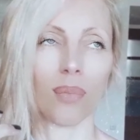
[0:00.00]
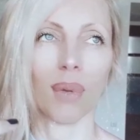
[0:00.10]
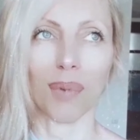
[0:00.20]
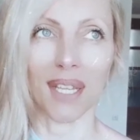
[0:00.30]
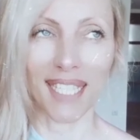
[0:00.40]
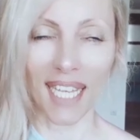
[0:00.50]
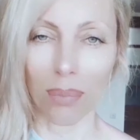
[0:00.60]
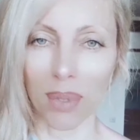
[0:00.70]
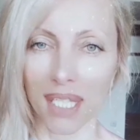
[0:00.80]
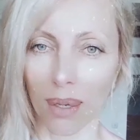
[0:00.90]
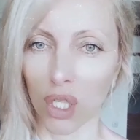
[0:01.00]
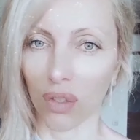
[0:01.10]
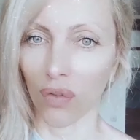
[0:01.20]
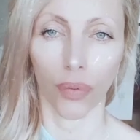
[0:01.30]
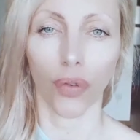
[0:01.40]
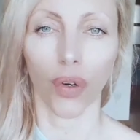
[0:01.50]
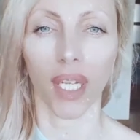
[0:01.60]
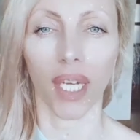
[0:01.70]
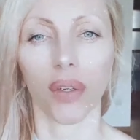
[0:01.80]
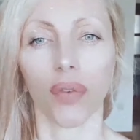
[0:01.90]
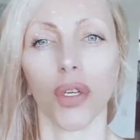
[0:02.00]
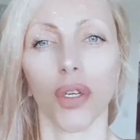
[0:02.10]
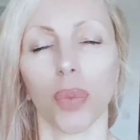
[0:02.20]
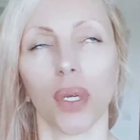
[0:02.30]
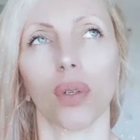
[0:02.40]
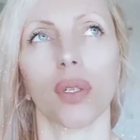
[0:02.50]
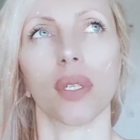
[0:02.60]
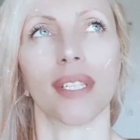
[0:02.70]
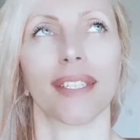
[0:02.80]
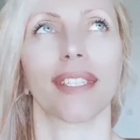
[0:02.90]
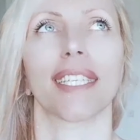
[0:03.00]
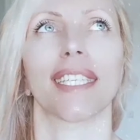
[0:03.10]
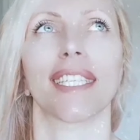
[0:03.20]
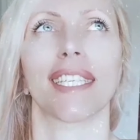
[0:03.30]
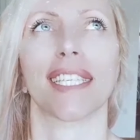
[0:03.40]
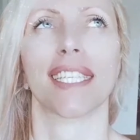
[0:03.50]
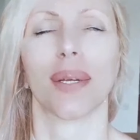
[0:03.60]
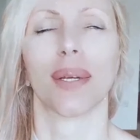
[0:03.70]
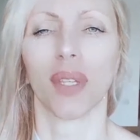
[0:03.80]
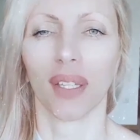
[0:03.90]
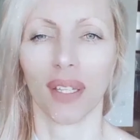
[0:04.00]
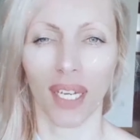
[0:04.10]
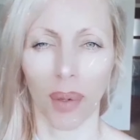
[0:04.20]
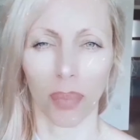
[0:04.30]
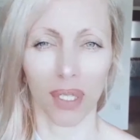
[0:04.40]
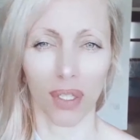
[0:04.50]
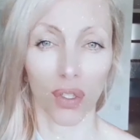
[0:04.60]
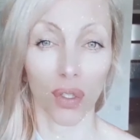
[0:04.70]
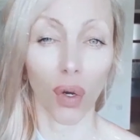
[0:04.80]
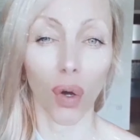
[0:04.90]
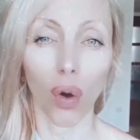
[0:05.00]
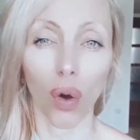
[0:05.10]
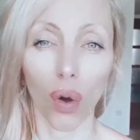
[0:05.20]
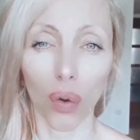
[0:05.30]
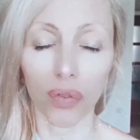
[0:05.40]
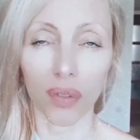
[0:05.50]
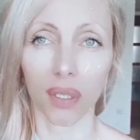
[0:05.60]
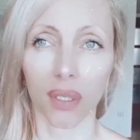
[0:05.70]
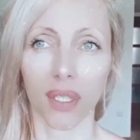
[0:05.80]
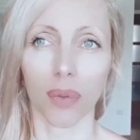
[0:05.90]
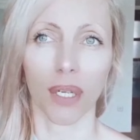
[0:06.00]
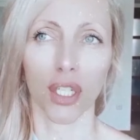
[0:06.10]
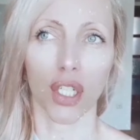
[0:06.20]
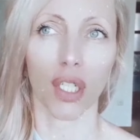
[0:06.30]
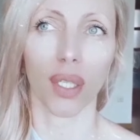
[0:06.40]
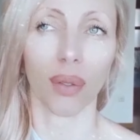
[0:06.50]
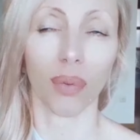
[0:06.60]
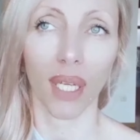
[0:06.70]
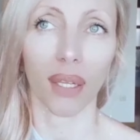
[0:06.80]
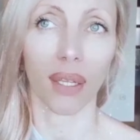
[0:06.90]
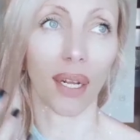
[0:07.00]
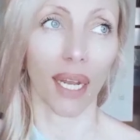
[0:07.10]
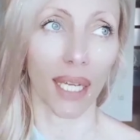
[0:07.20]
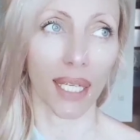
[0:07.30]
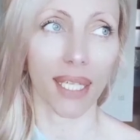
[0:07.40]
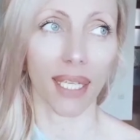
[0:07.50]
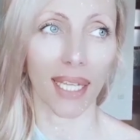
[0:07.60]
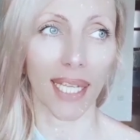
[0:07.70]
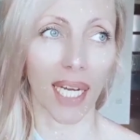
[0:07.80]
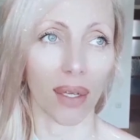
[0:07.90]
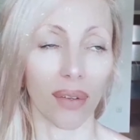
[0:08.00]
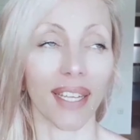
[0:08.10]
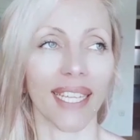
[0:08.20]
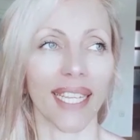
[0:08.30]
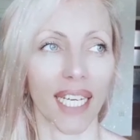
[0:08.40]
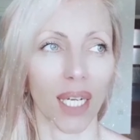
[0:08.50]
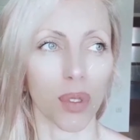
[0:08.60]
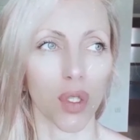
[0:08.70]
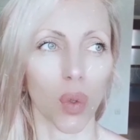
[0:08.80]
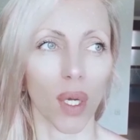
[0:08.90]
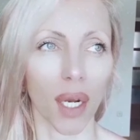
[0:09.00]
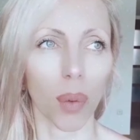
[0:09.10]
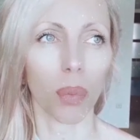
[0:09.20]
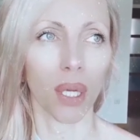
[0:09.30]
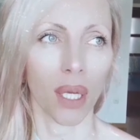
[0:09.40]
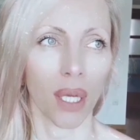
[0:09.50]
Maybe this can be subject for another video because this is something that happens so often, especially when, like I said, when it comes to help.